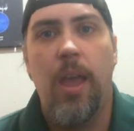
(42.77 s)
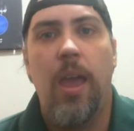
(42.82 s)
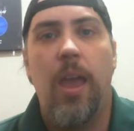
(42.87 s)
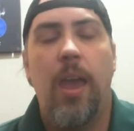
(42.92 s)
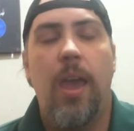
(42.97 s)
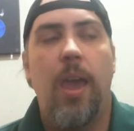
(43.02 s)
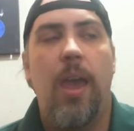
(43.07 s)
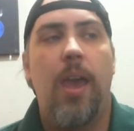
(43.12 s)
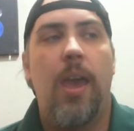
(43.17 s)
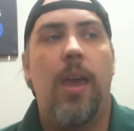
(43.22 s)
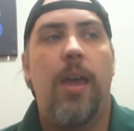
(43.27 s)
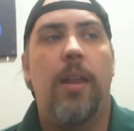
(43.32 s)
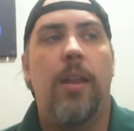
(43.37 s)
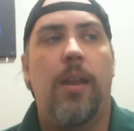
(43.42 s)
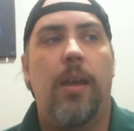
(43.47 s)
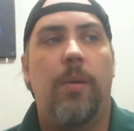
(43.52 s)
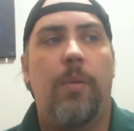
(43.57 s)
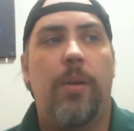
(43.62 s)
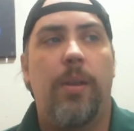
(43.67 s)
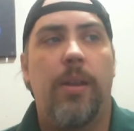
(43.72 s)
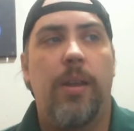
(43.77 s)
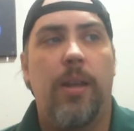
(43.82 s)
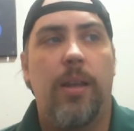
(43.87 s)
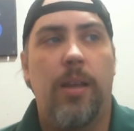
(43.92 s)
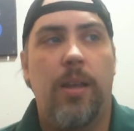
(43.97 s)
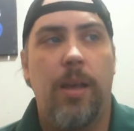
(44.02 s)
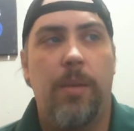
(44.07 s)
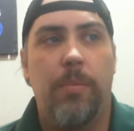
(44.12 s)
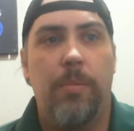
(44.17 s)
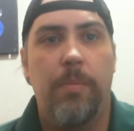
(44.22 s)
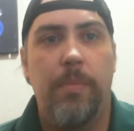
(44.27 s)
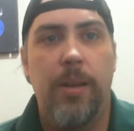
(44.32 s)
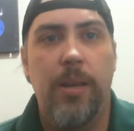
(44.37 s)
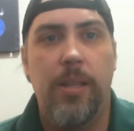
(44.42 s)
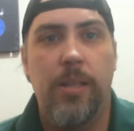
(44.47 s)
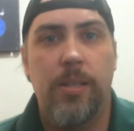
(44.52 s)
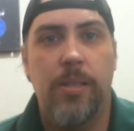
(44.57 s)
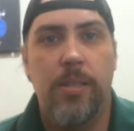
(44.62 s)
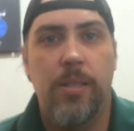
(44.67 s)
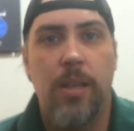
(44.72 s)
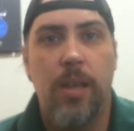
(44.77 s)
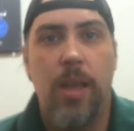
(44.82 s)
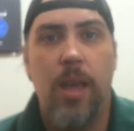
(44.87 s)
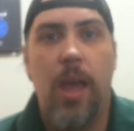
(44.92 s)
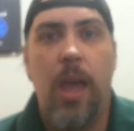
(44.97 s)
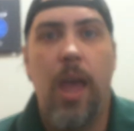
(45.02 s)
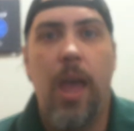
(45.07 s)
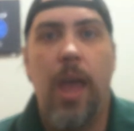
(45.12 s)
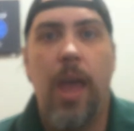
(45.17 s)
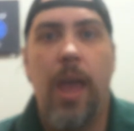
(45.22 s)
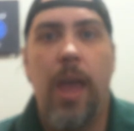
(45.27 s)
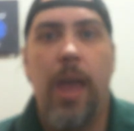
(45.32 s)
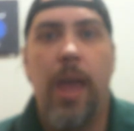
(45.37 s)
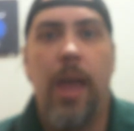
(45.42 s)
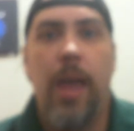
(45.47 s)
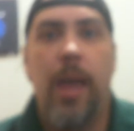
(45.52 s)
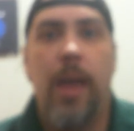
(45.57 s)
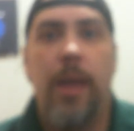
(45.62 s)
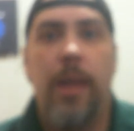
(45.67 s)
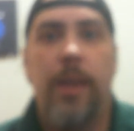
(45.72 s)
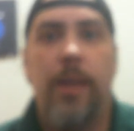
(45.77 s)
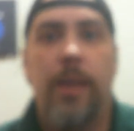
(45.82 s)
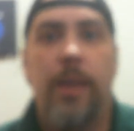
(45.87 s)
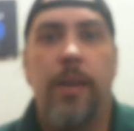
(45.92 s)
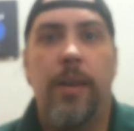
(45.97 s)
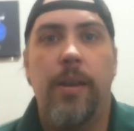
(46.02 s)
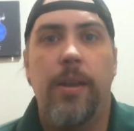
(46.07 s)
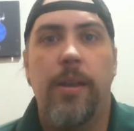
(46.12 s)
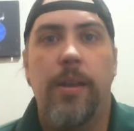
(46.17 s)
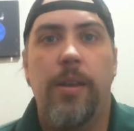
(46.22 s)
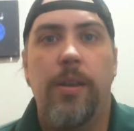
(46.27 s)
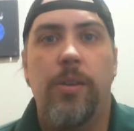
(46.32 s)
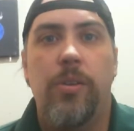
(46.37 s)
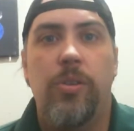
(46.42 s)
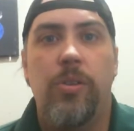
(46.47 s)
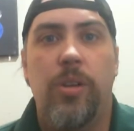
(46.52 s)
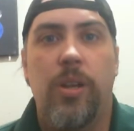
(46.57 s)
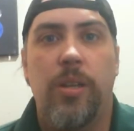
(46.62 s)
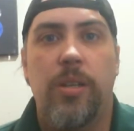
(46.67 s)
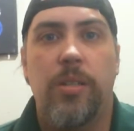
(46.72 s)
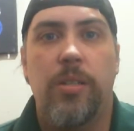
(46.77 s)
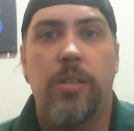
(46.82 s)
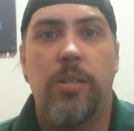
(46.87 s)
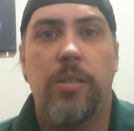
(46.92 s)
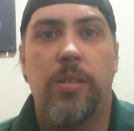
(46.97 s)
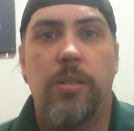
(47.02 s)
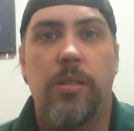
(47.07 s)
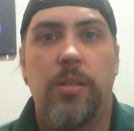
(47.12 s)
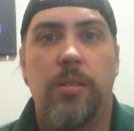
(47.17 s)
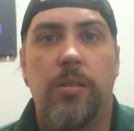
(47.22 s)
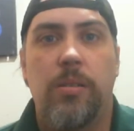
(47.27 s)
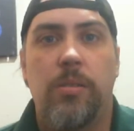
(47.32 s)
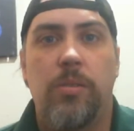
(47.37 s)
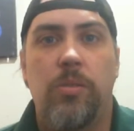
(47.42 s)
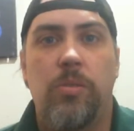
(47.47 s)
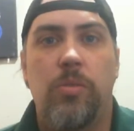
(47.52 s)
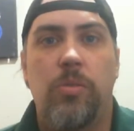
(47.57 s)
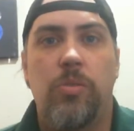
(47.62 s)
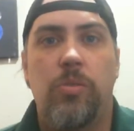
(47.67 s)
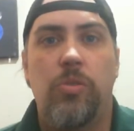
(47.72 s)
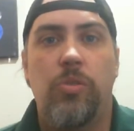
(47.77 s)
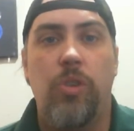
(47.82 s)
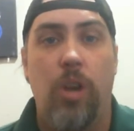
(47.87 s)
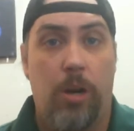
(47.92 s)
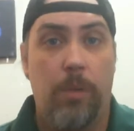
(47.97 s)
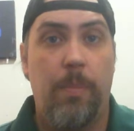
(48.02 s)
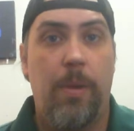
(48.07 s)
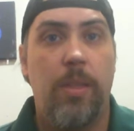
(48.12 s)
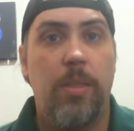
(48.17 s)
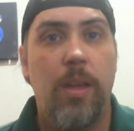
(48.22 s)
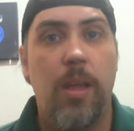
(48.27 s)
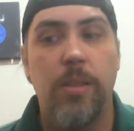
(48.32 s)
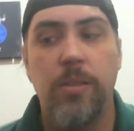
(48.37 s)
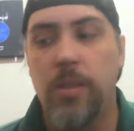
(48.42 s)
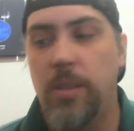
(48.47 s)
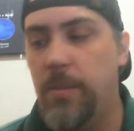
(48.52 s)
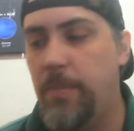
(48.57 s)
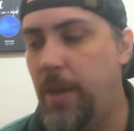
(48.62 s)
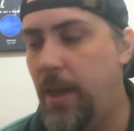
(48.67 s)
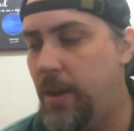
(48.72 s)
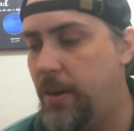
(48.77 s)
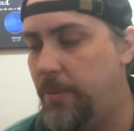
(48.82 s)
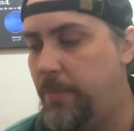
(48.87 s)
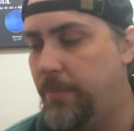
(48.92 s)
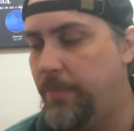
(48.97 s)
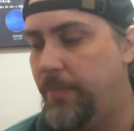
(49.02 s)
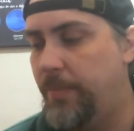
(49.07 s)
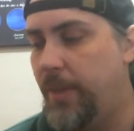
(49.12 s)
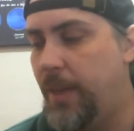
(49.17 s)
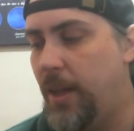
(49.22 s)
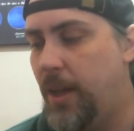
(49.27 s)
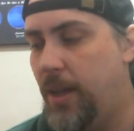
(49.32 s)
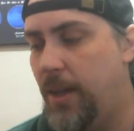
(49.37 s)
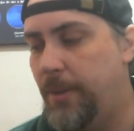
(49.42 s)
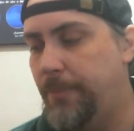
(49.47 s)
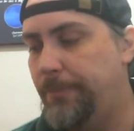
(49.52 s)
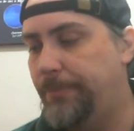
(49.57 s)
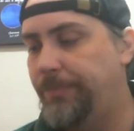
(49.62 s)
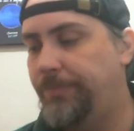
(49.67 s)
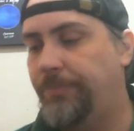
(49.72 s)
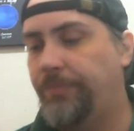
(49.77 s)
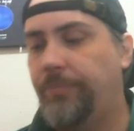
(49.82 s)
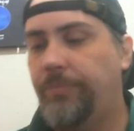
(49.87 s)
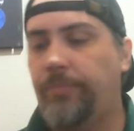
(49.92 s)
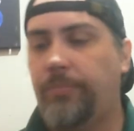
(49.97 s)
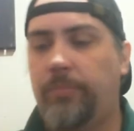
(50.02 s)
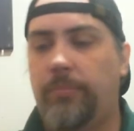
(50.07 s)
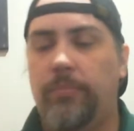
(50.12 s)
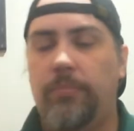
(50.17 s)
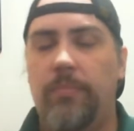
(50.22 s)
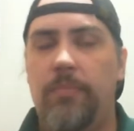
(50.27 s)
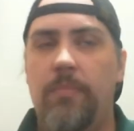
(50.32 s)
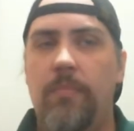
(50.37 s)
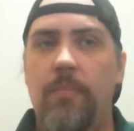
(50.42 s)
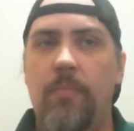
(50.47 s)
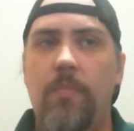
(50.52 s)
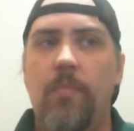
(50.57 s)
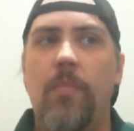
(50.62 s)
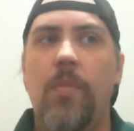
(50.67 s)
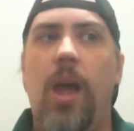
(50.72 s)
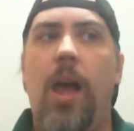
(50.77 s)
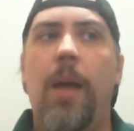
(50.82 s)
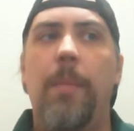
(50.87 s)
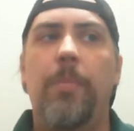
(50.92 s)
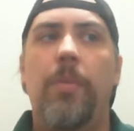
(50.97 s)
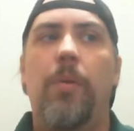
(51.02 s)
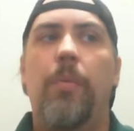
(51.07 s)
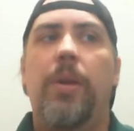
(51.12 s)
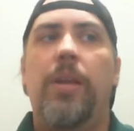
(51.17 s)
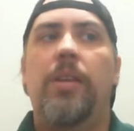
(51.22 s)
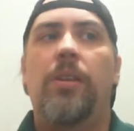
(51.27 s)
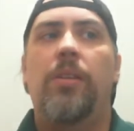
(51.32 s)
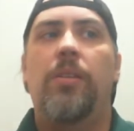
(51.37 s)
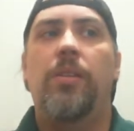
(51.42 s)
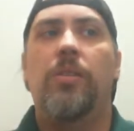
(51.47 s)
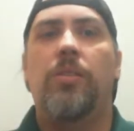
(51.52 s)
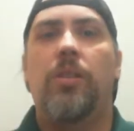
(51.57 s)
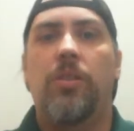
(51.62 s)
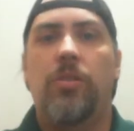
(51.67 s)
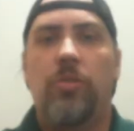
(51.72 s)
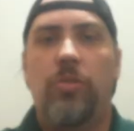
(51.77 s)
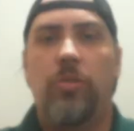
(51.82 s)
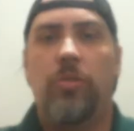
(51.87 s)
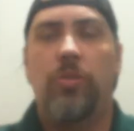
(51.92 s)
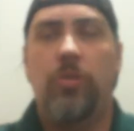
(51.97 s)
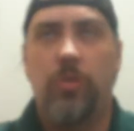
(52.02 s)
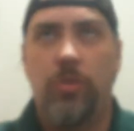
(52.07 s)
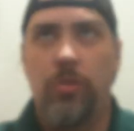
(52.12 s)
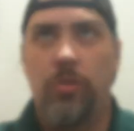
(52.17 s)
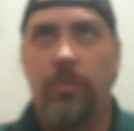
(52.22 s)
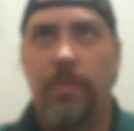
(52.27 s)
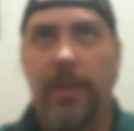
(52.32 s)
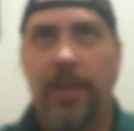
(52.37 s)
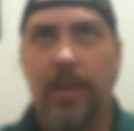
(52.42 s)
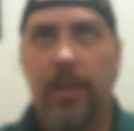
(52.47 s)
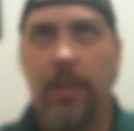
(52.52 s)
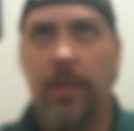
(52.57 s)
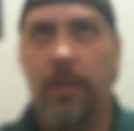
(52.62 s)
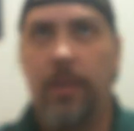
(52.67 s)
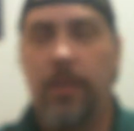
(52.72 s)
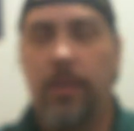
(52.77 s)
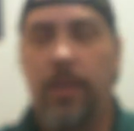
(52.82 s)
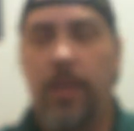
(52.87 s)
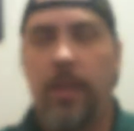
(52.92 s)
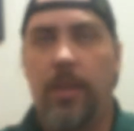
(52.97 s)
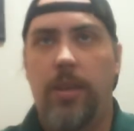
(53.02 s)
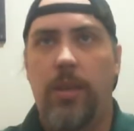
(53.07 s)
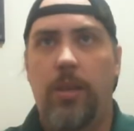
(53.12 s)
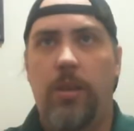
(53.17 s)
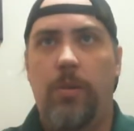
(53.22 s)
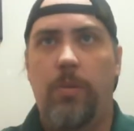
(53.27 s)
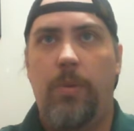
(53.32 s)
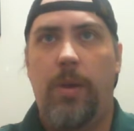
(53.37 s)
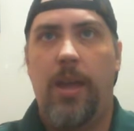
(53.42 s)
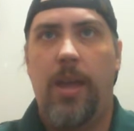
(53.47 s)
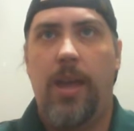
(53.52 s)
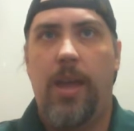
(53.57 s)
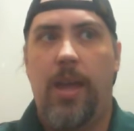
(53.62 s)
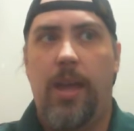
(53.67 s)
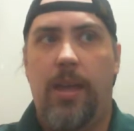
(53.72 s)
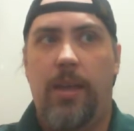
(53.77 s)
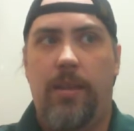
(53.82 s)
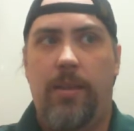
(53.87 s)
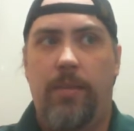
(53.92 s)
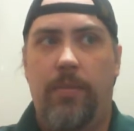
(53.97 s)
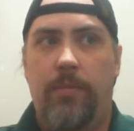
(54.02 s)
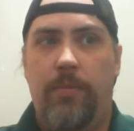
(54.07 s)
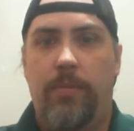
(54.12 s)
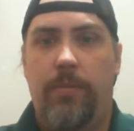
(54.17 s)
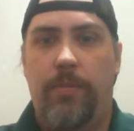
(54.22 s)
And I want to take a couple minutes and just share my thoughts on the matter. I'm going into this assuming that you have